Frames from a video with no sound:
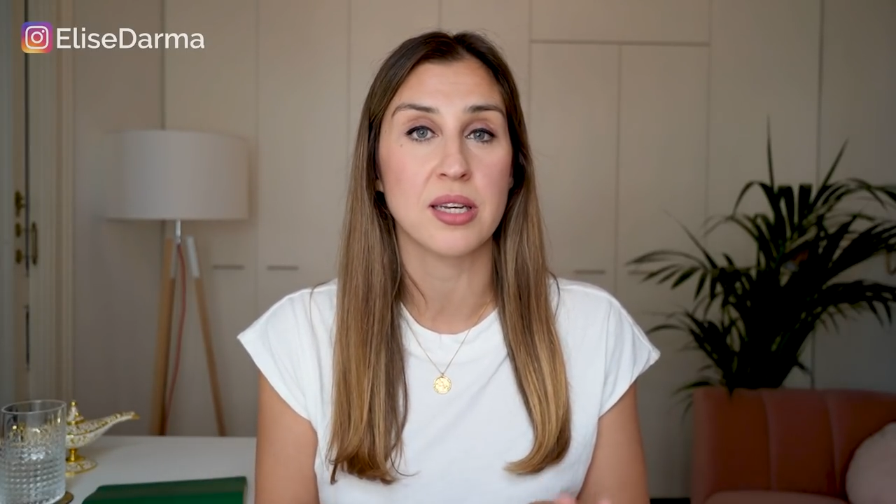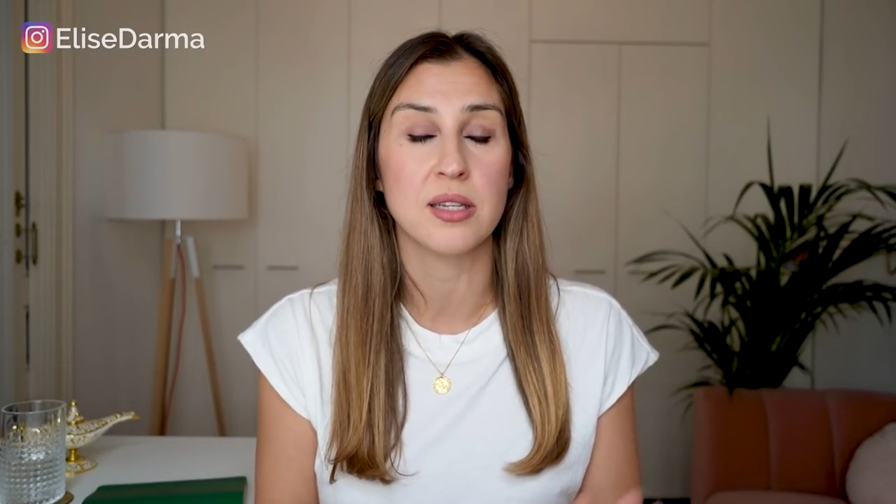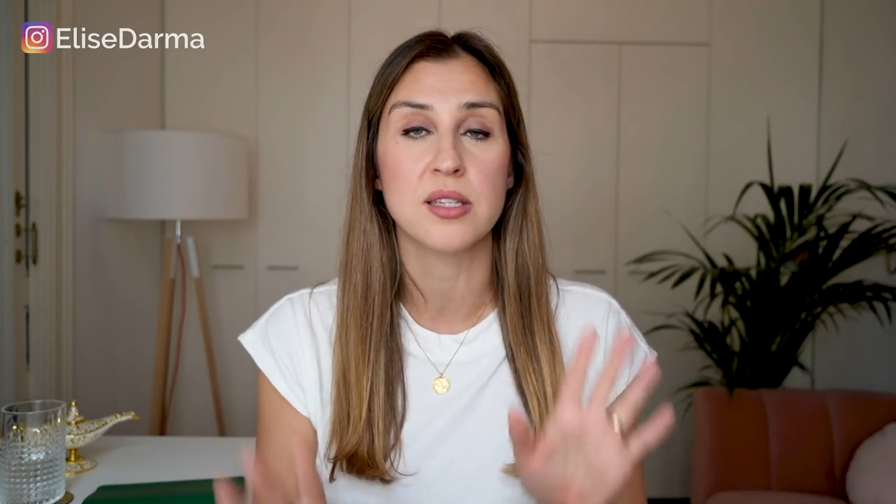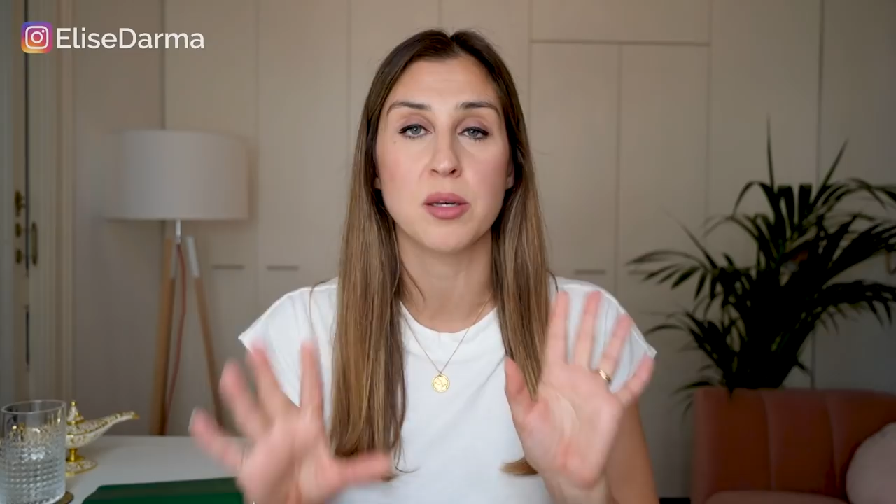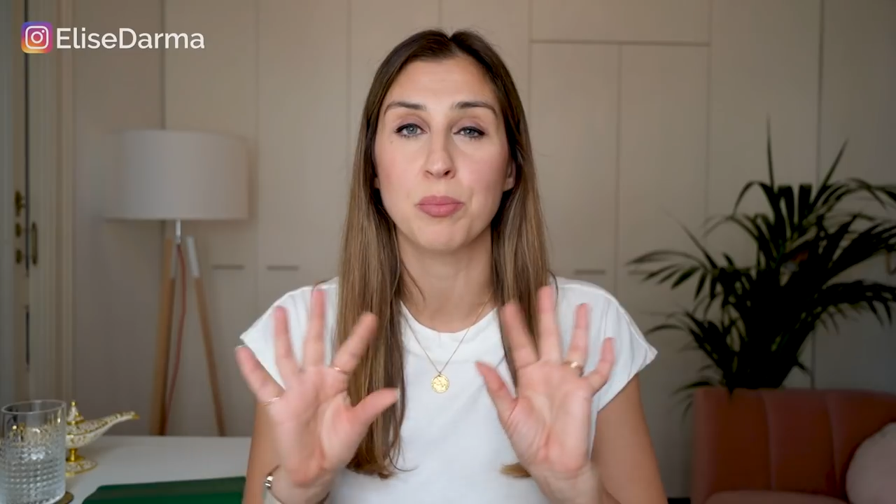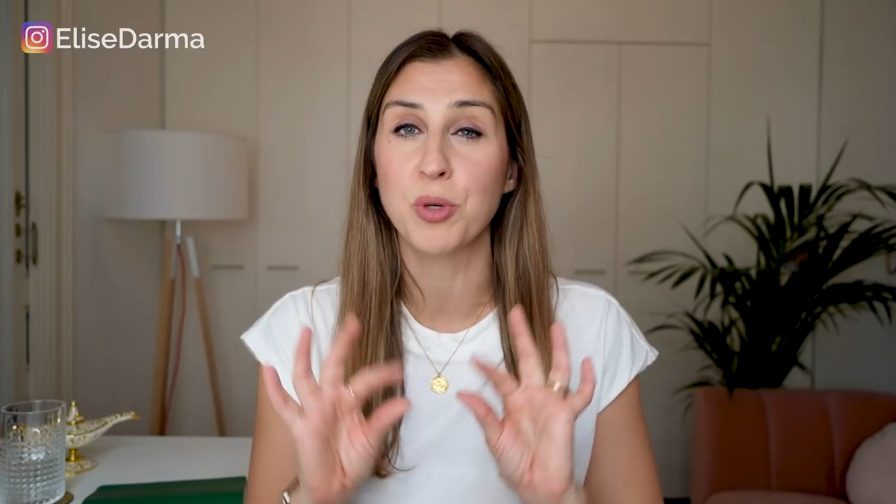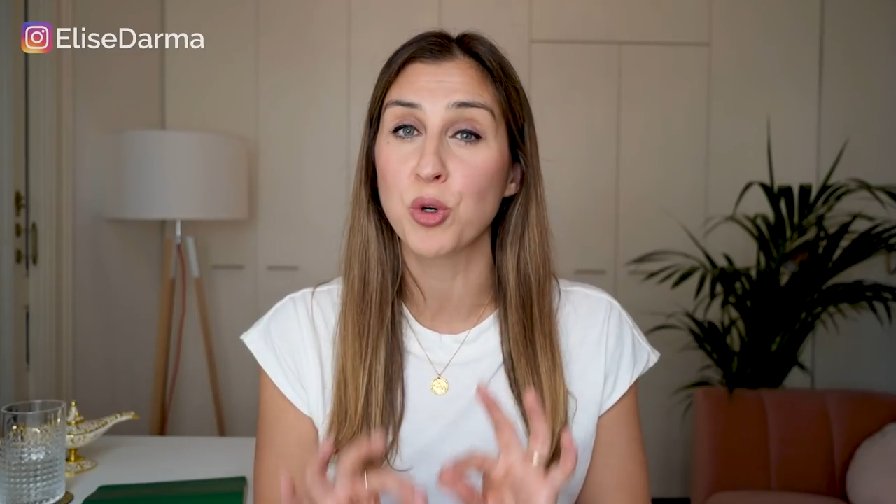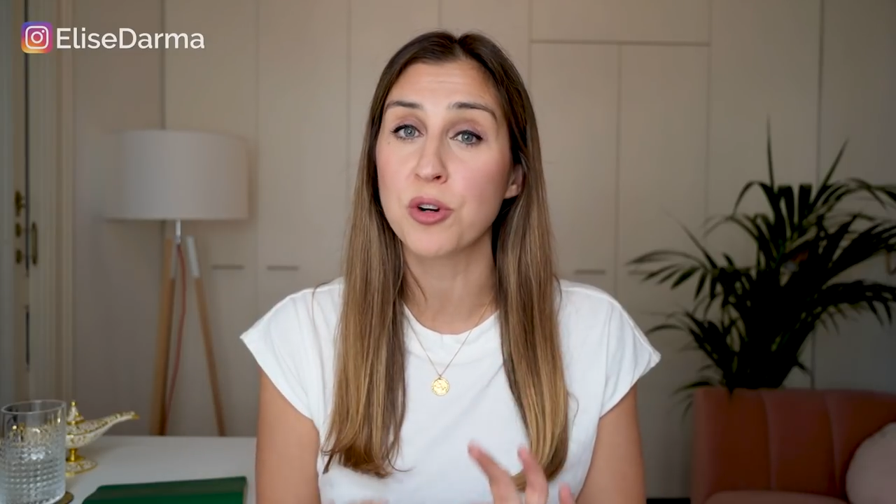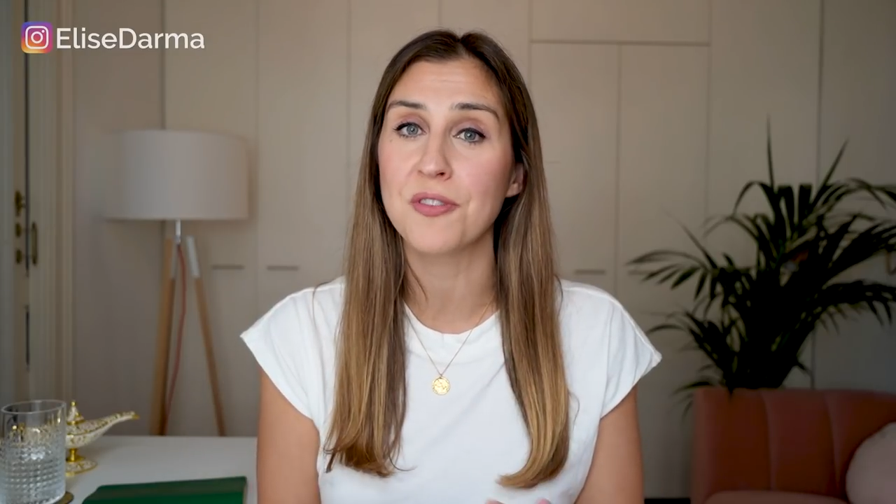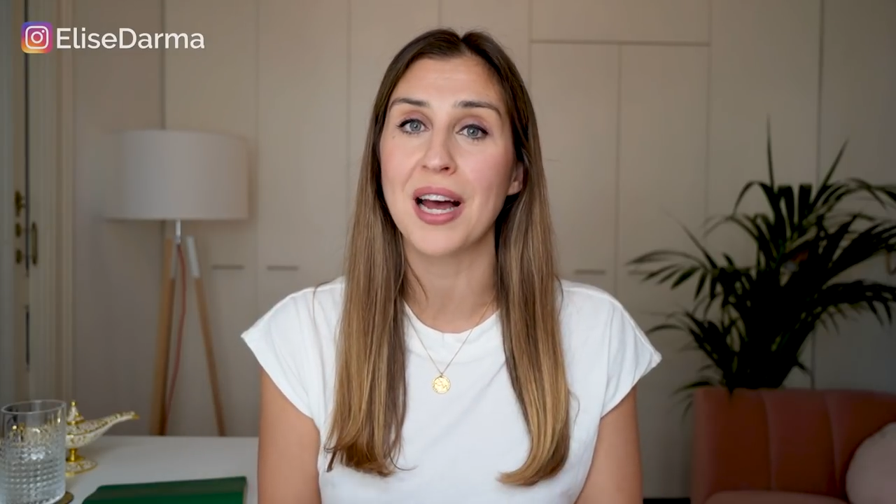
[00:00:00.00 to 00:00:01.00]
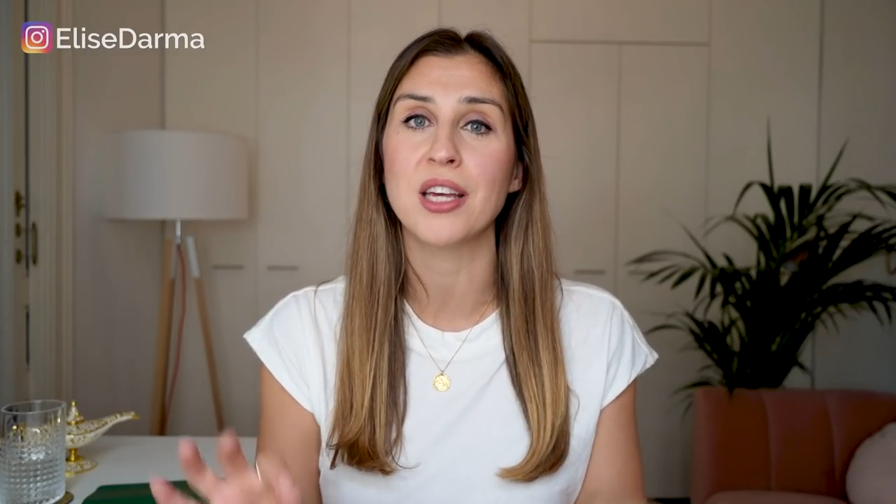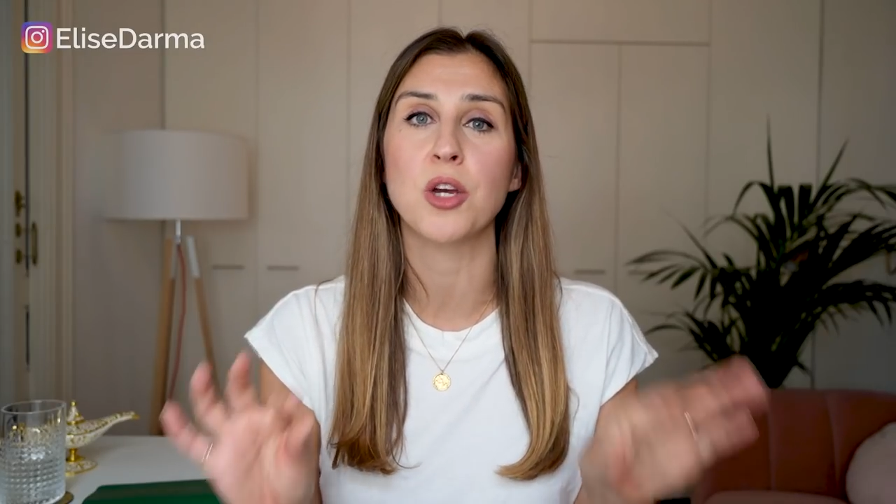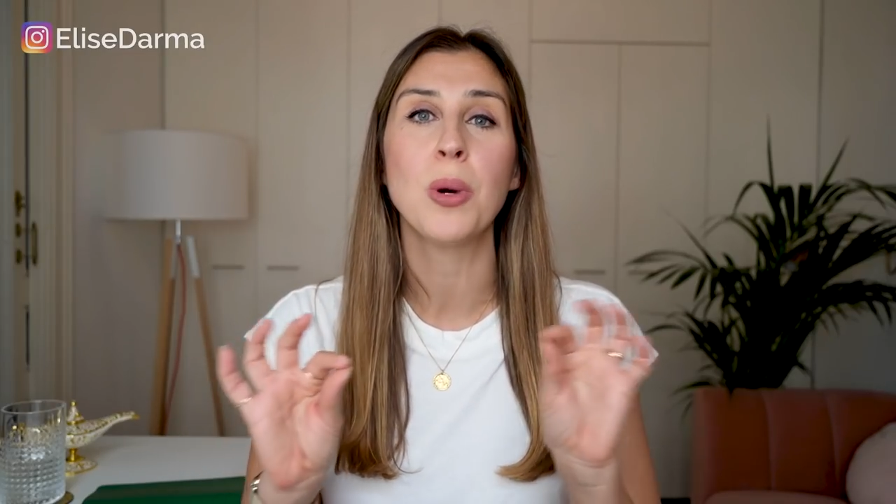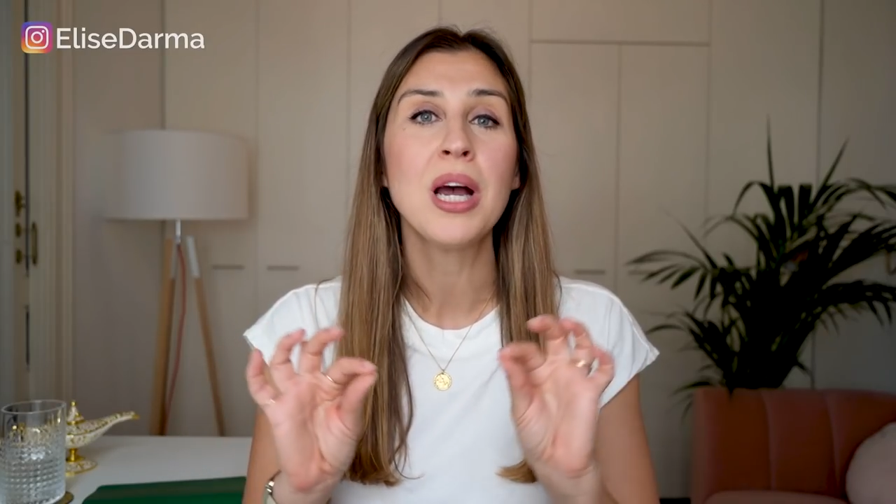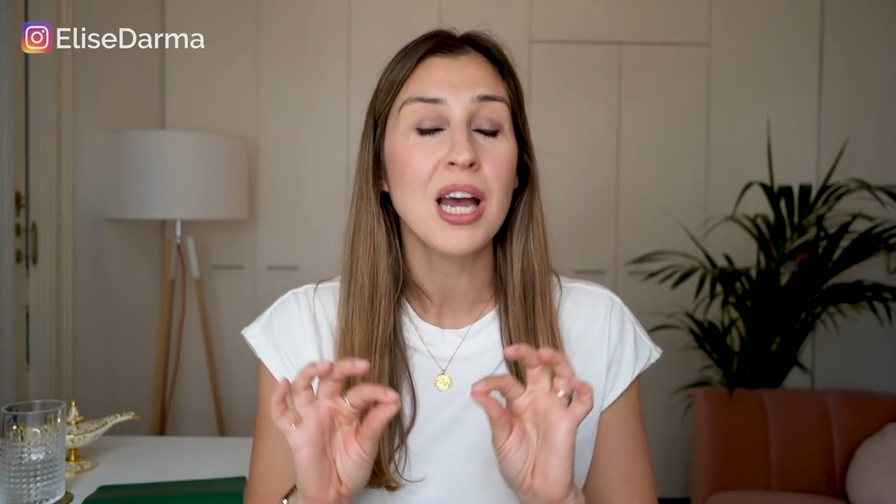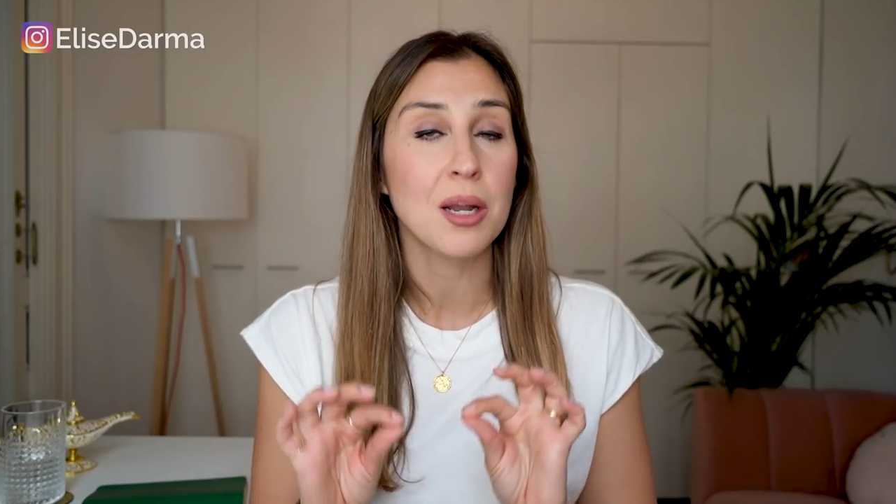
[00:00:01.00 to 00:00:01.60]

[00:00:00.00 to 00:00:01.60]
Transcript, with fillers: in some pure value